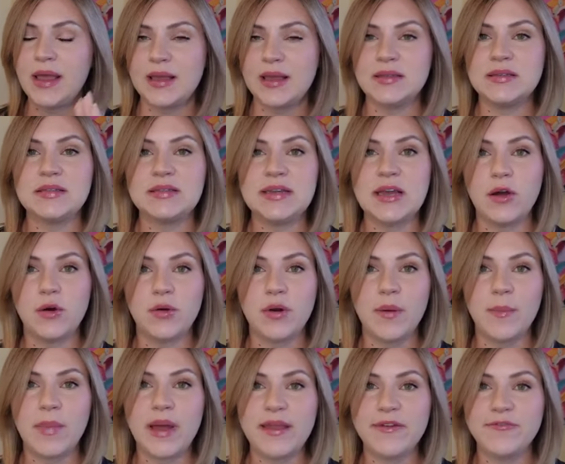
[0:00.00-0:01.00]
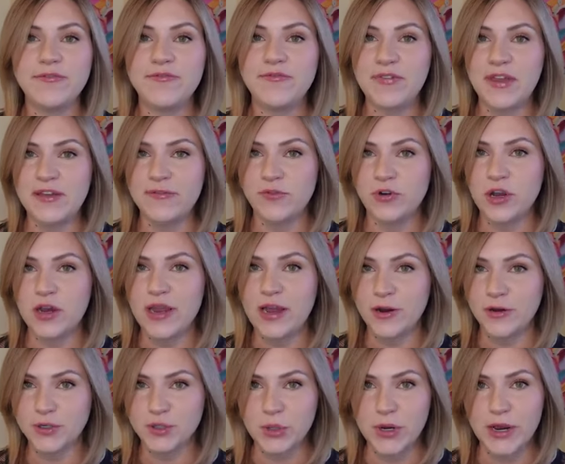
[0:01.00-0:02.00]
hands down my favorite
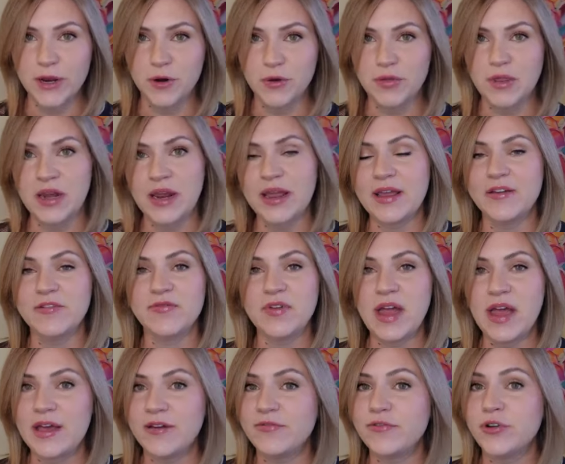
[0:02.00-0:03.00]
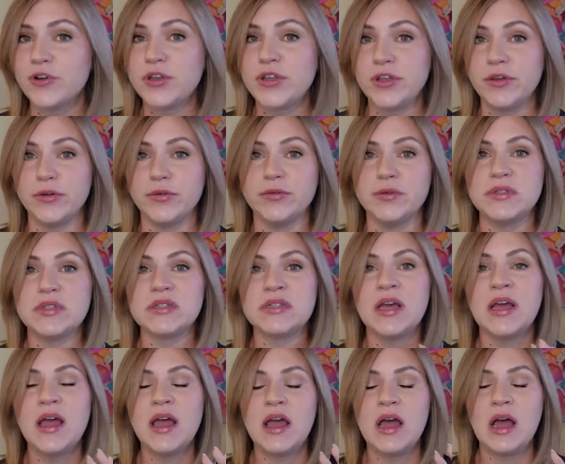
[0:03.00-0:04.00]
hair dryer that I have ever used.